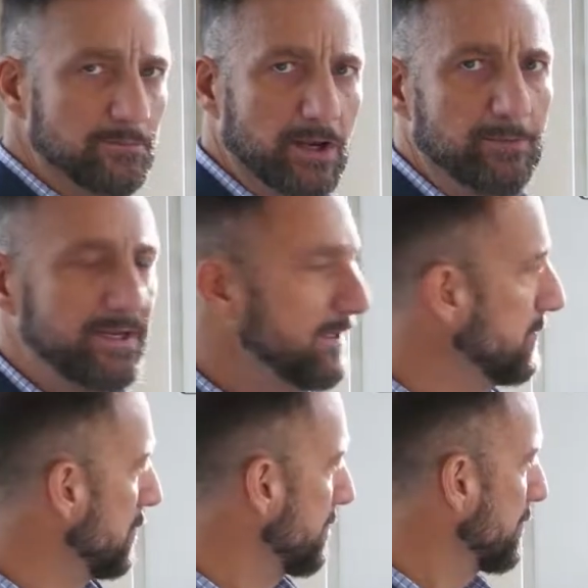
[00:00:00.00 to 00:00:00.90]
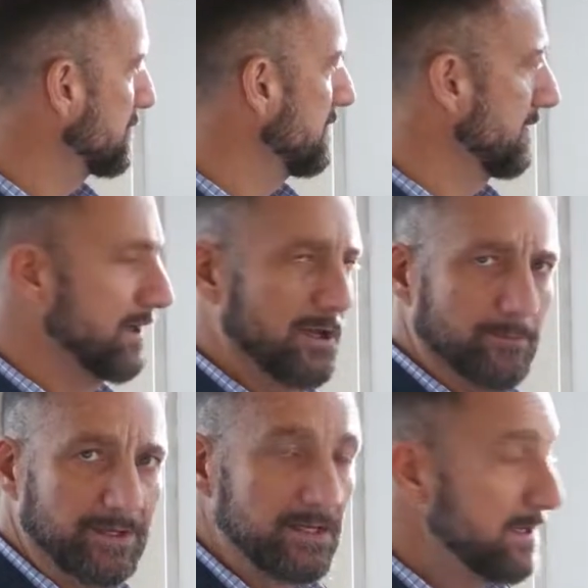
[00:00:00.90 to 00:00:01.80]
coming into your personal
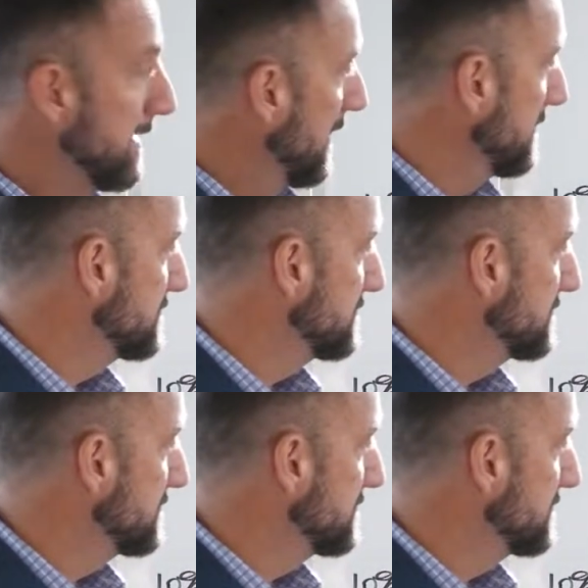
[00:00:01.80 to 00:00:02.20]
economy and